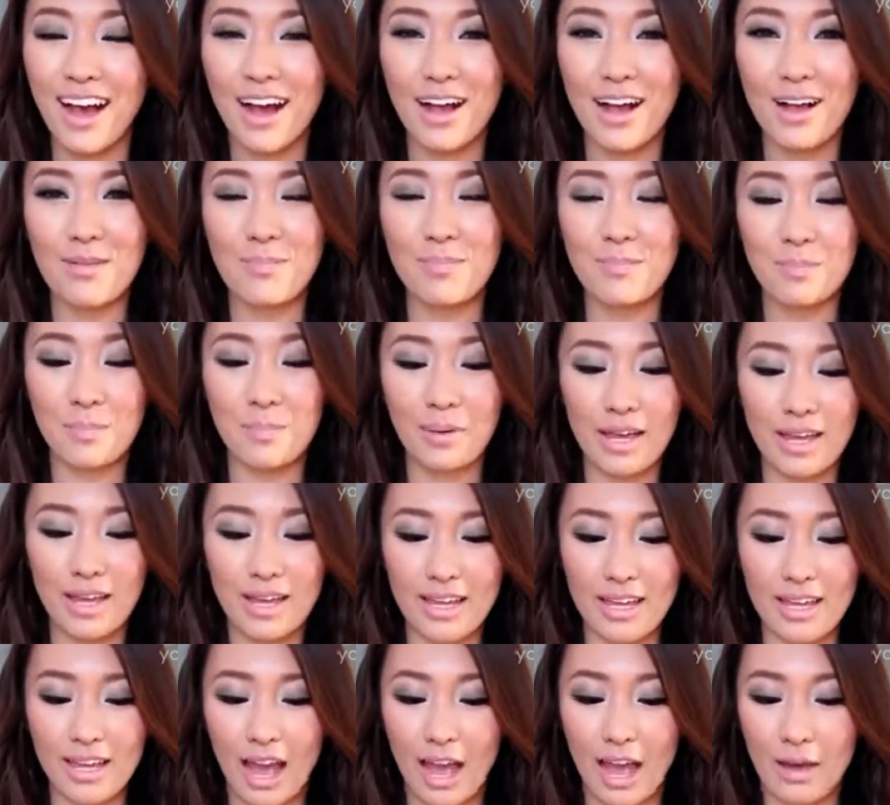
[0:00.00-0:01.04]

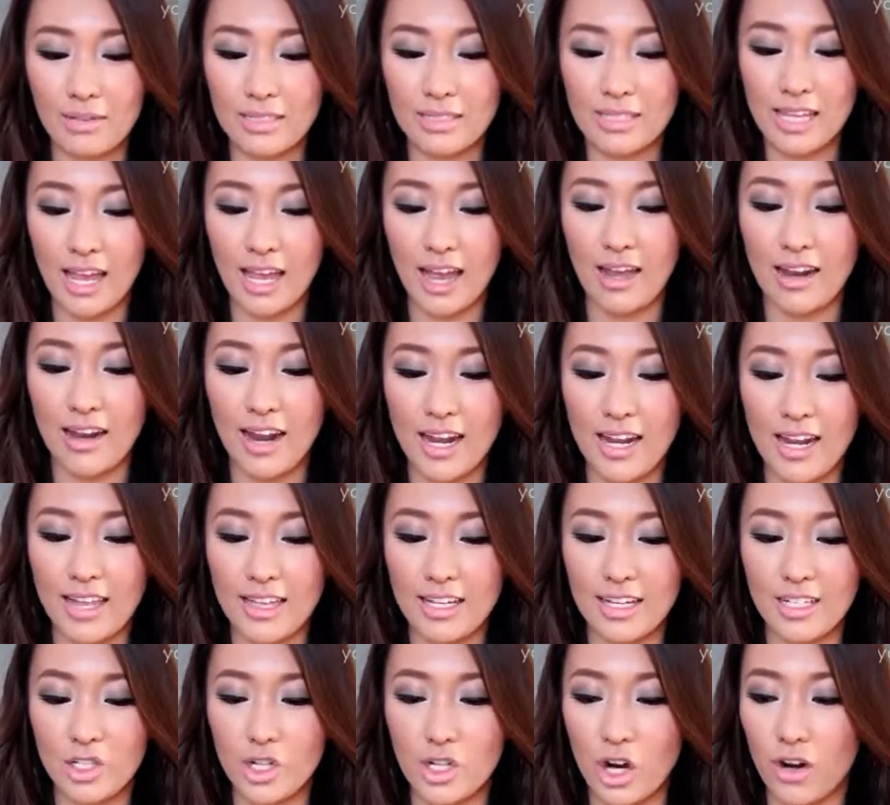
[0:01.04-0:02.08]
But I would say on
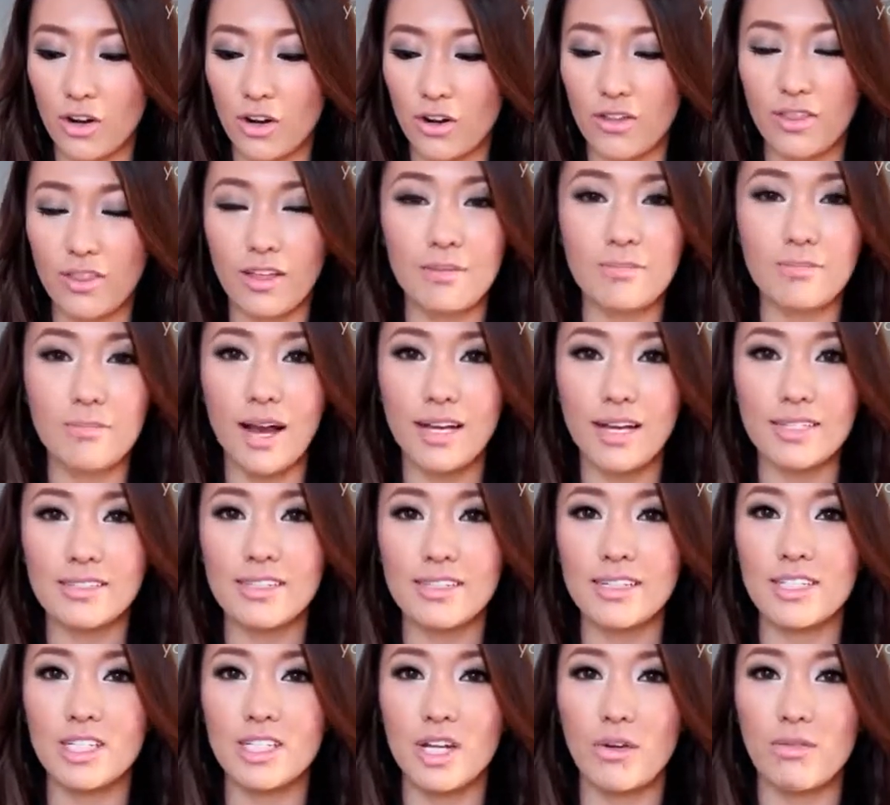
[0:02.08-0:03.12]
anything darker than my
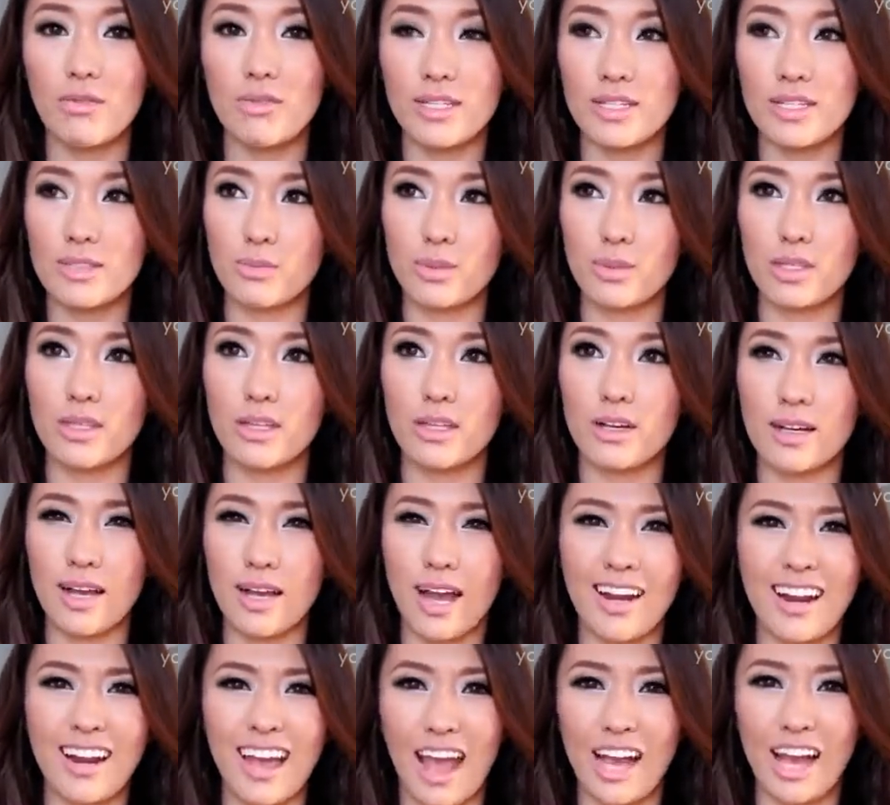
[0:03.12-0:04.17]
skin tone, this would look
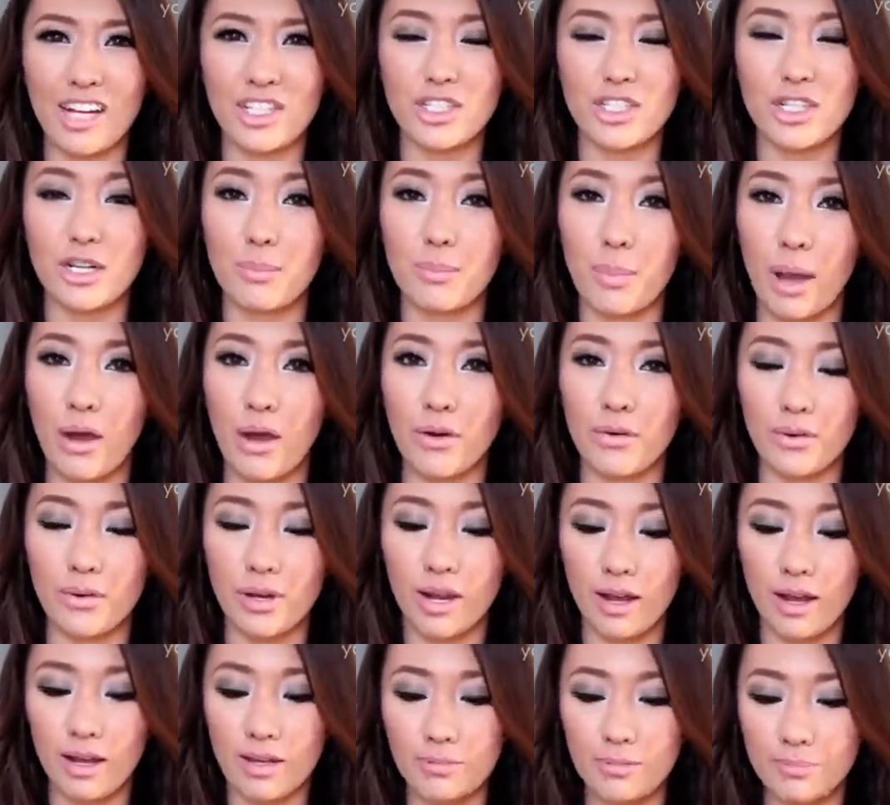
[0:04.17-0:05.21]
kind of ashy and
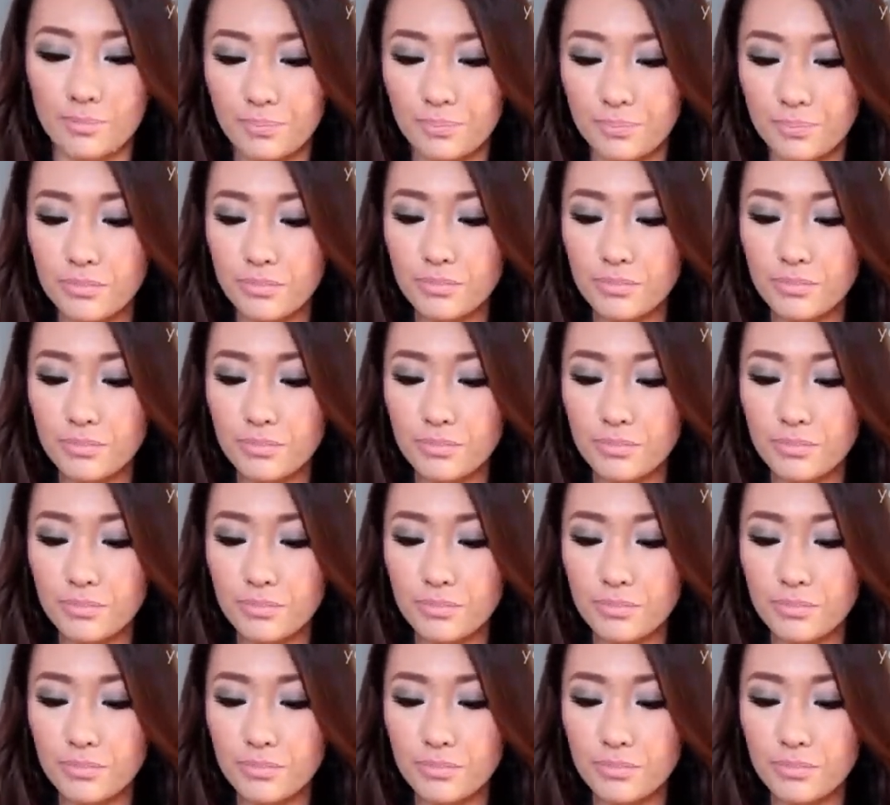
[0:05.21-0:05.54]
powdery on,